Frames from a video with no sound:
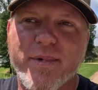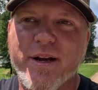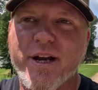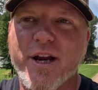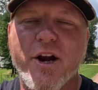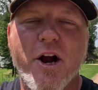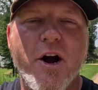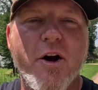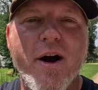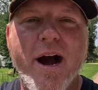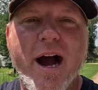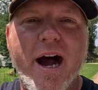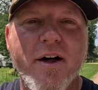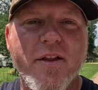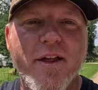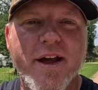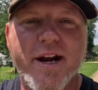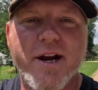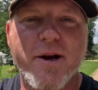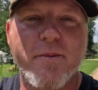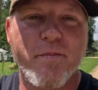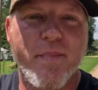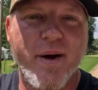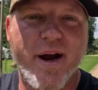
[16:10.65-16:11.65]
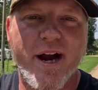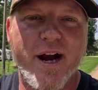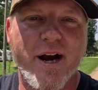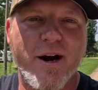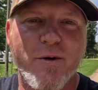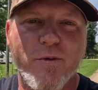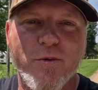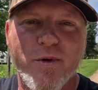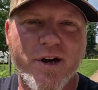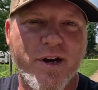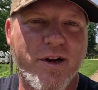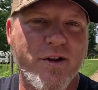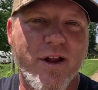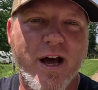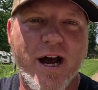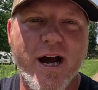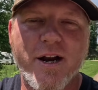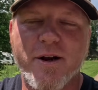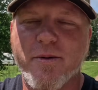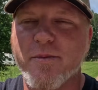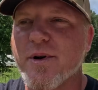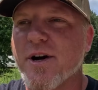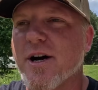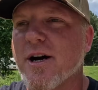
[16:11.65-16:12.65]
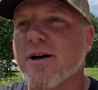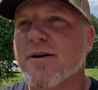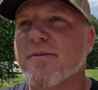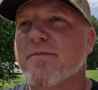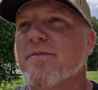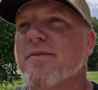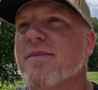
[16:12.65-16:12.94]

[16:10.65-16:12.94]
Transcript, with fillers: you know, how they compare when you line them up.